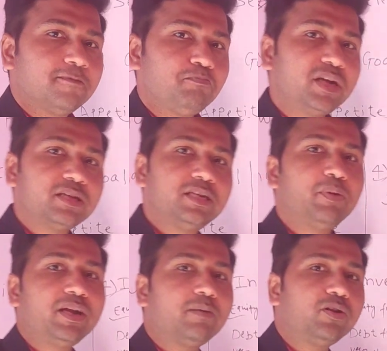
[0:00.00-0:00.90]
But it
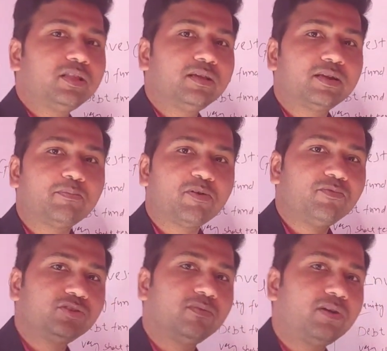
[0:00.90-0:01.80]
depends upon the type of
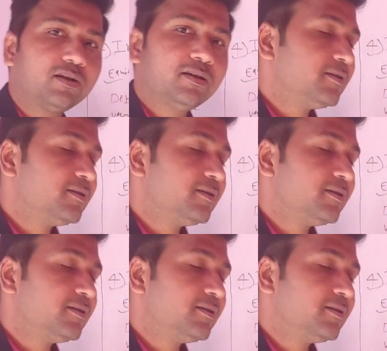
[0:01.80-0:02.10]
mutual fund.